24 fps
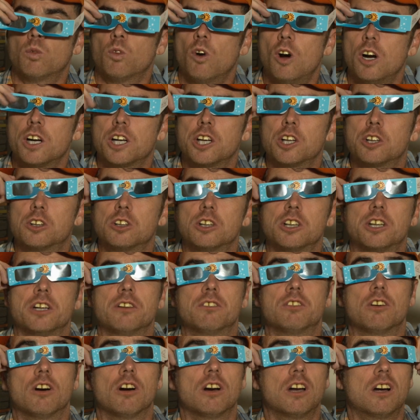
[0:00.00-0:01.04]
and walking
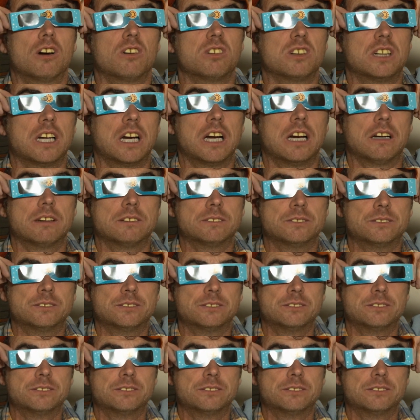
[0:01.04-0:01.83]
crooked for a long time.